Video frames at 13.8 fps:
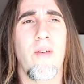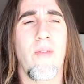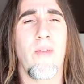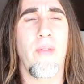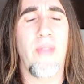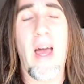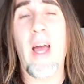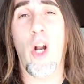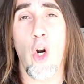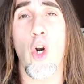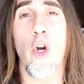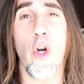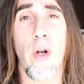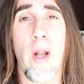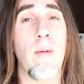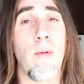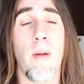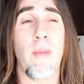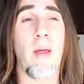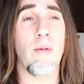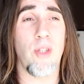That
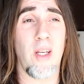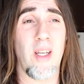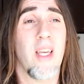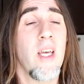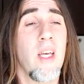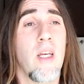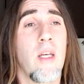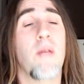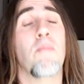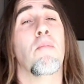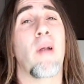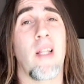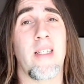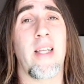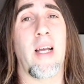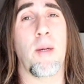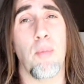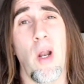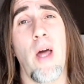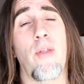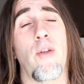hurt. Barely take a
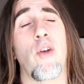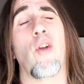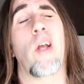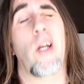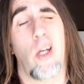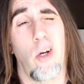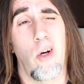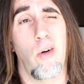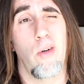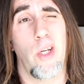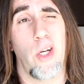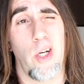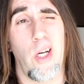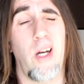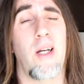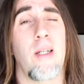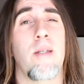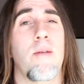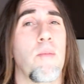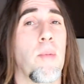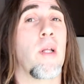breath and you're like, oh dear God,
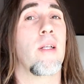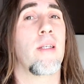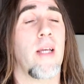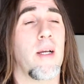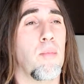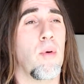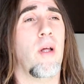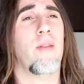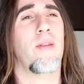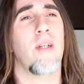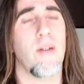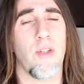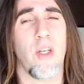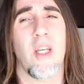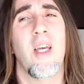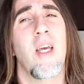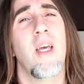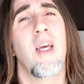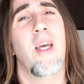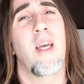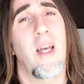and you barely take a breath. And I
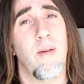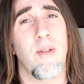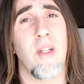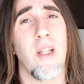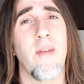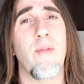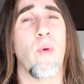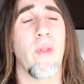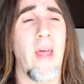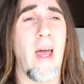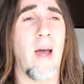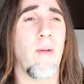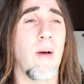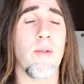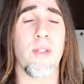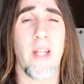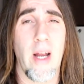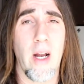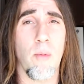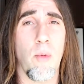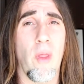was living with that. That was
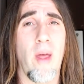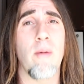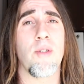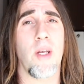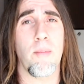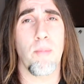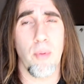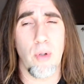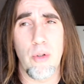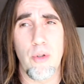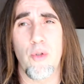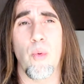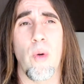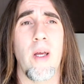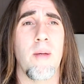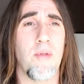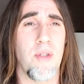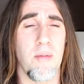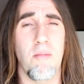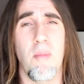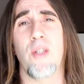terrible. That was like bruised
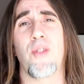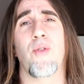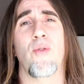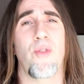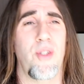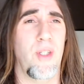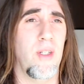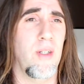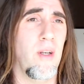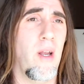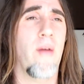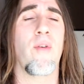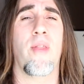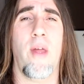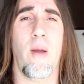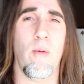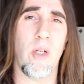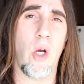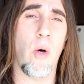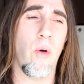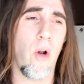ribs and muscles and everything
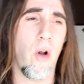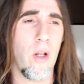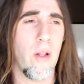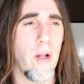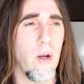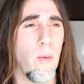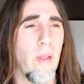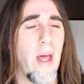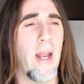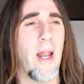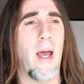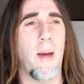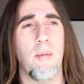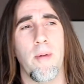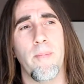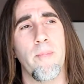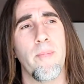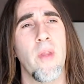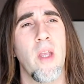was going on in there when that happened.